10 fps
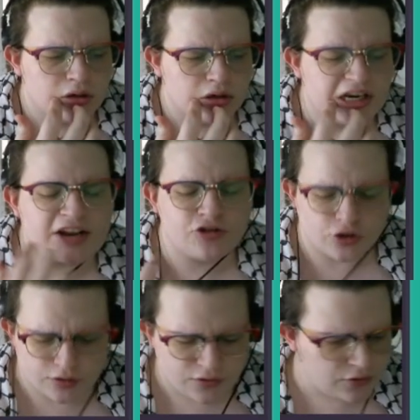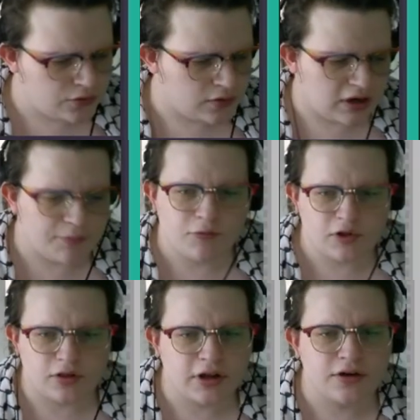Natures. I'm
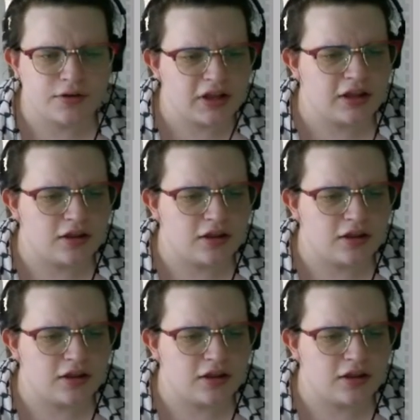literally,